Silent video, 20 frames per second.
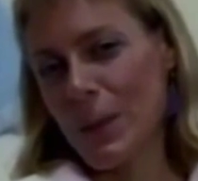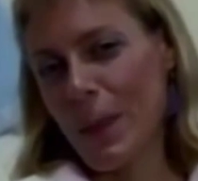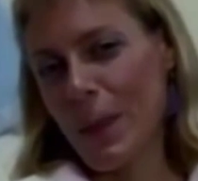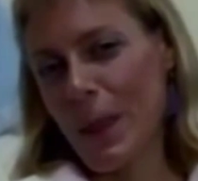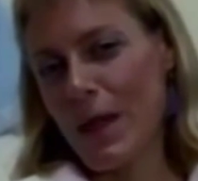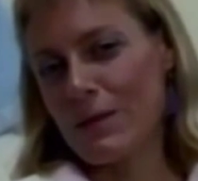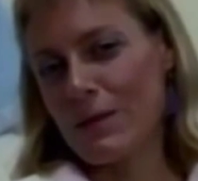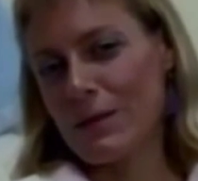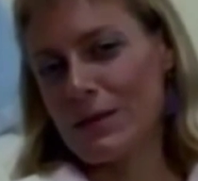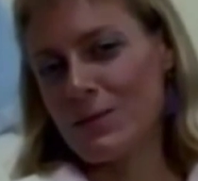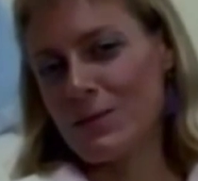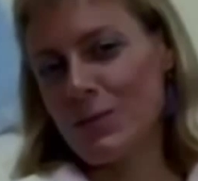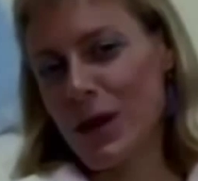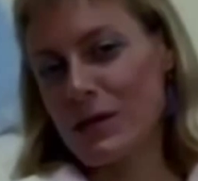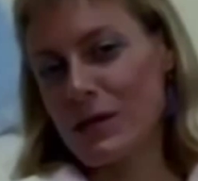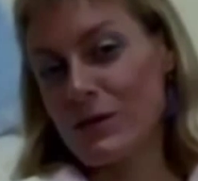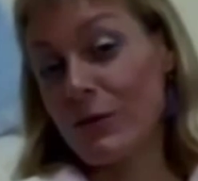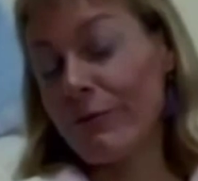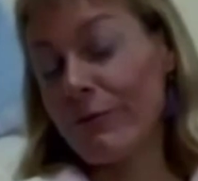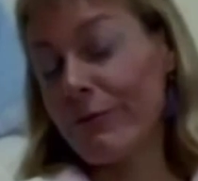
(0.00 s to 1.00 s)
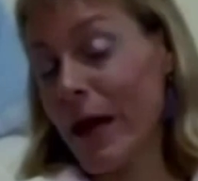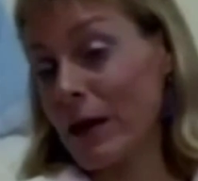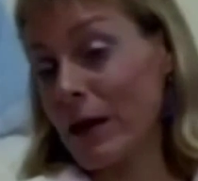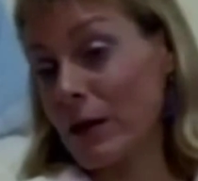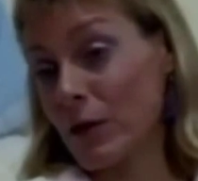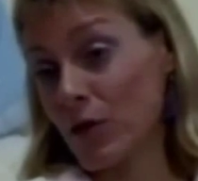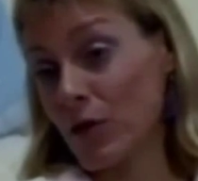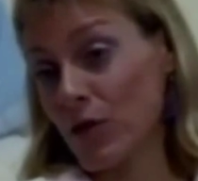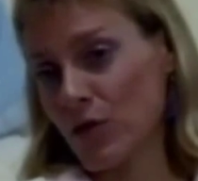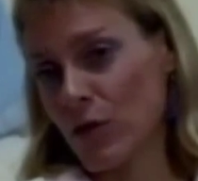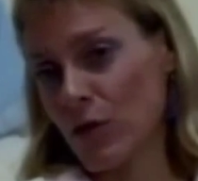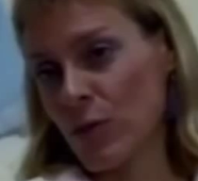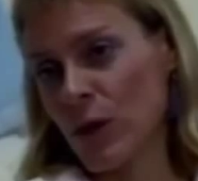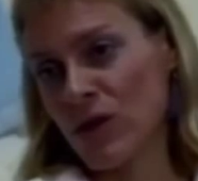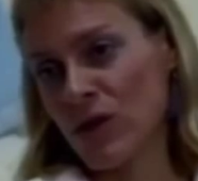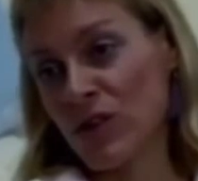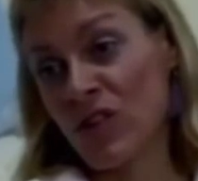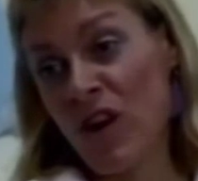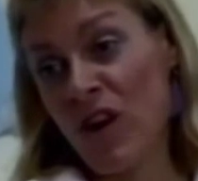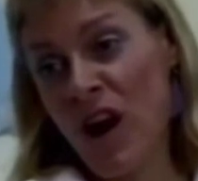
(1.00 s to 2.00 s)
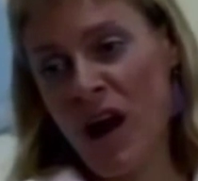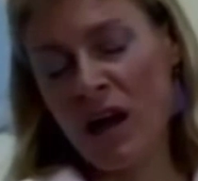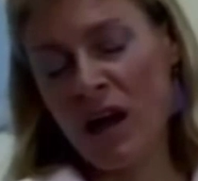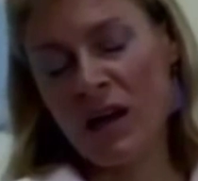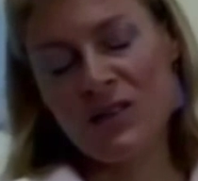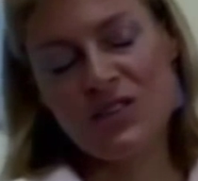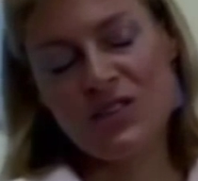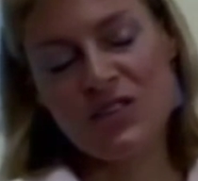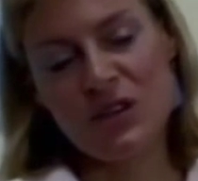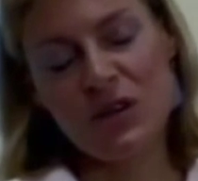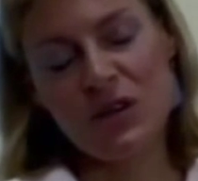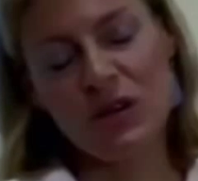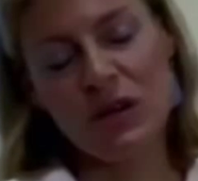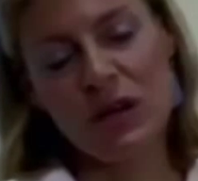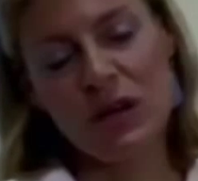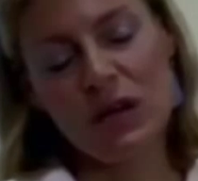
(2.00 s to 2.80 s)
and this plate of flannels for me to cry into.